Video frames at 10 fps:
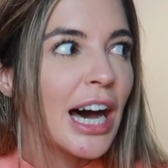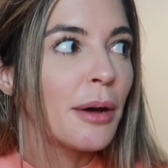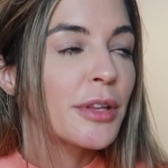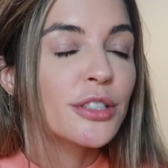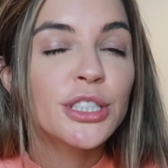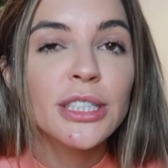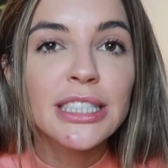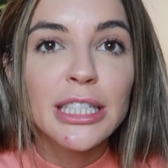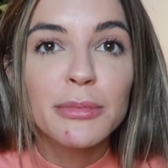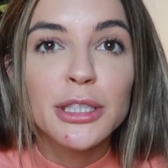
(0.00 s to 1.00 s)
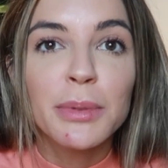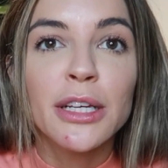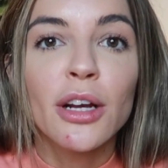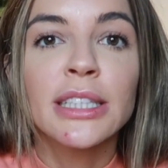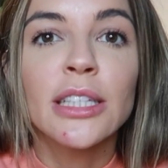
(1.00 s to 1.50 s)
They're still the seamless, but
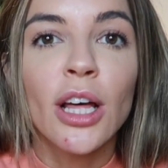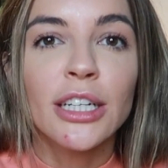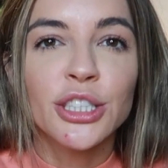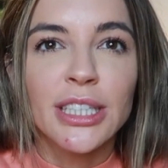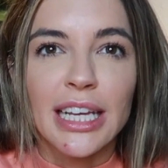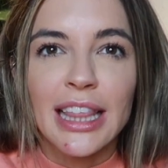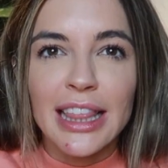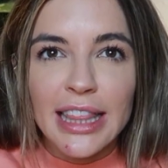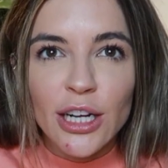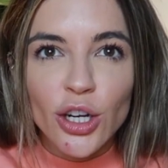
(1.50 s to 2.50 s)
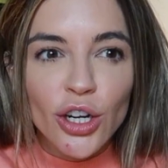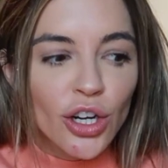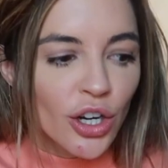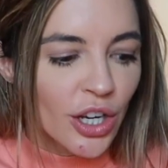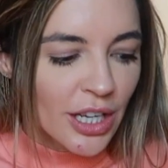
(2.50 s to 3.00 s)
it's a lot just like
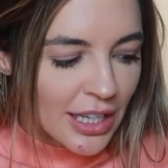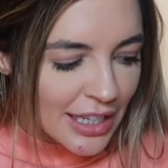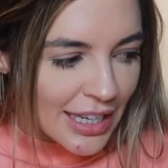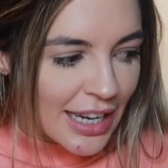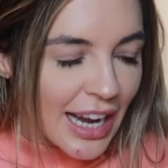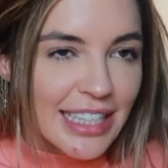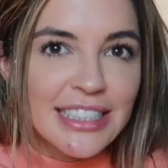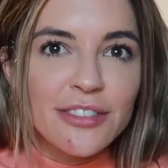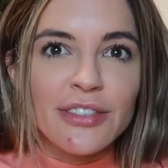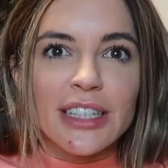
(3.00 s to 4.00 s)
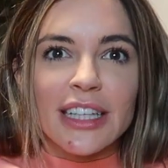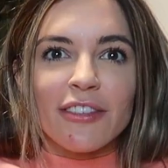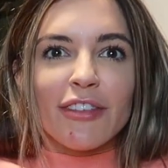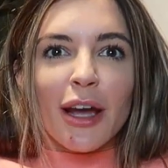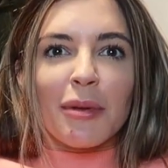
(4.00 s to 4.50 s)
thicker, nice feeling
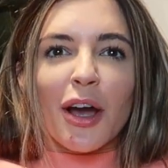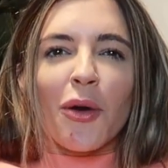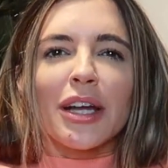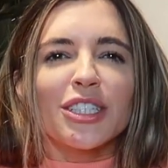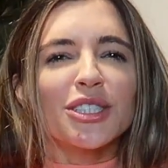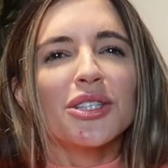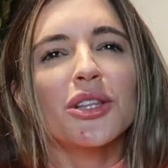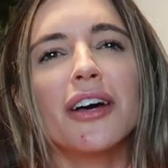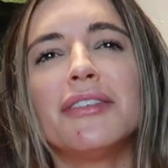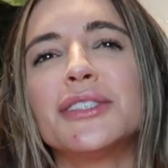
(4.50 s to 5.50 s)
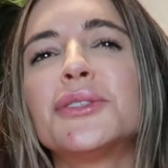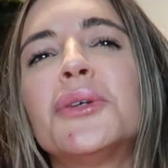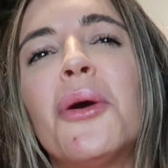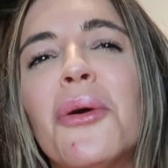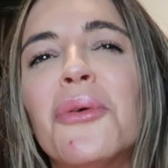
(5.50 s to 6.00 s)
fabric. Oh, I just love it
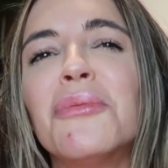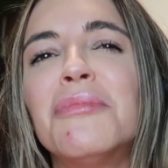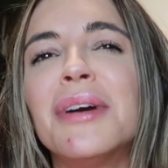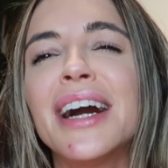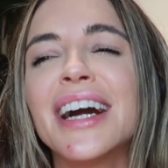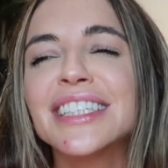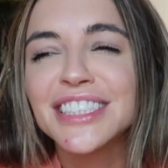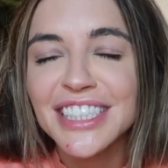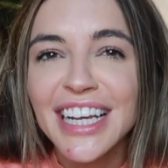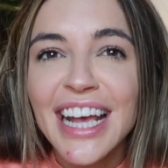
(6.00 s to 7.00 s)
so much.